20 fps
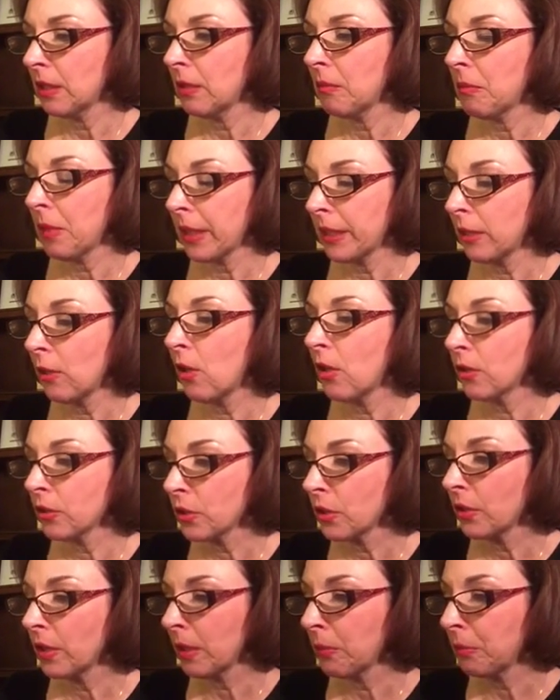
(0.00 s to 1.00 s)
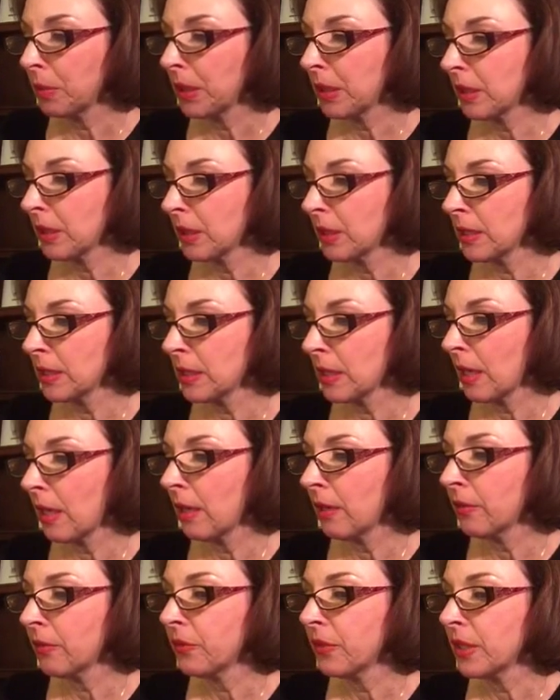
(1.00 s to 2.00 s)
because
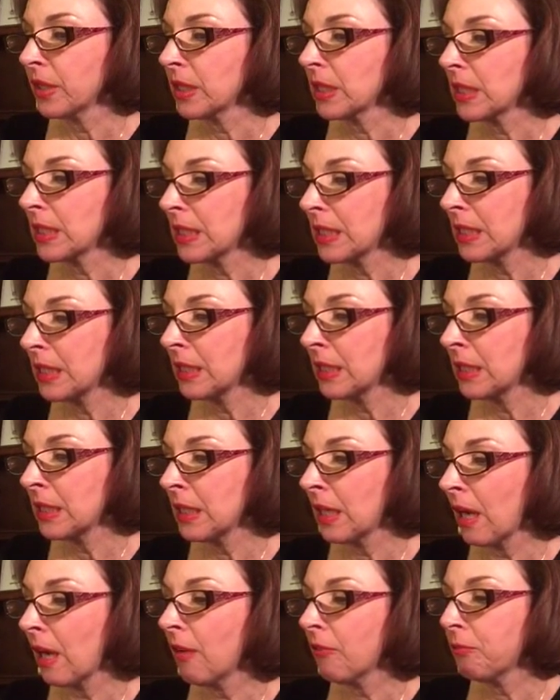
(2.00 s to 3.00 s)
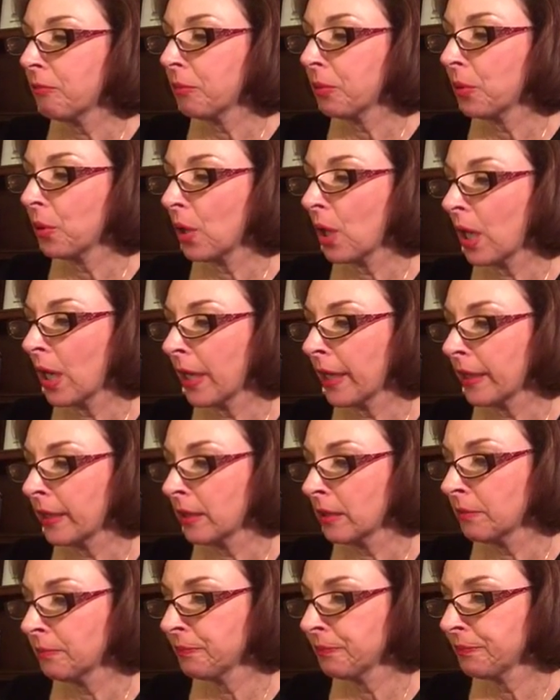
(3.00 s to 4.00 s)
of the sin of pride.